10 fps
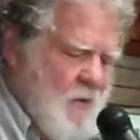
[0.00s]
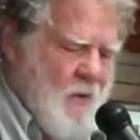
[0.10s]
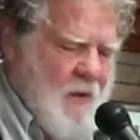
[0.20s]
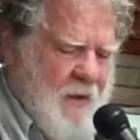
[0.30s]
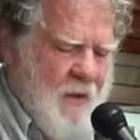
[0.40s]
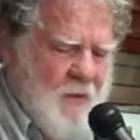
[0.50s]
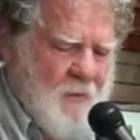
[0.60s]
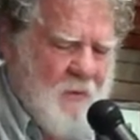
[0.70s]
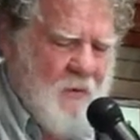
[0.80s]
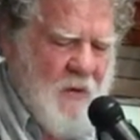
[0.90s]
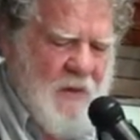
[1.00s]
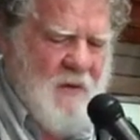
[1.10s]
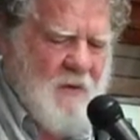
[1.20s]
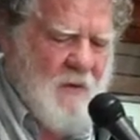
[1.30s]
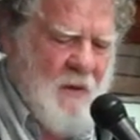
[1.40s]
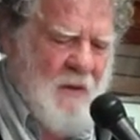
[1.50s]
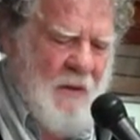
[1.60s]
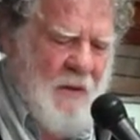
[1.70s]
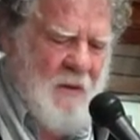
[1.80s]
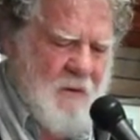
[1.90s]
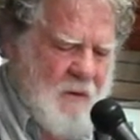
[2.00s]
Wyatt Earp's grandson now